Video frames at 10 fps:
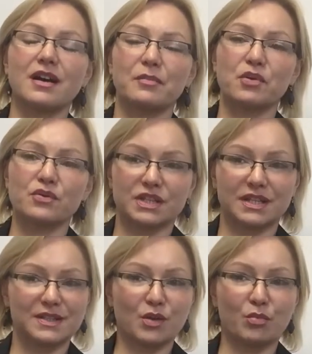approaching
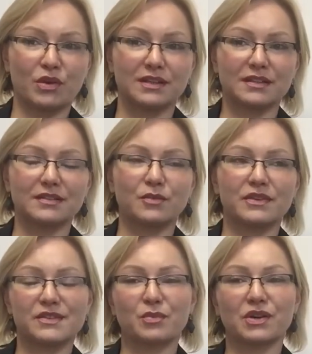someone with
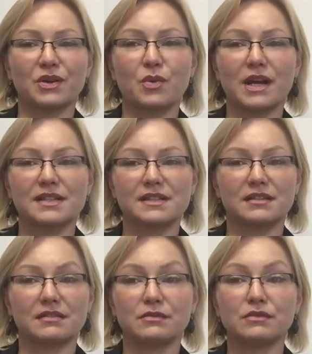some request,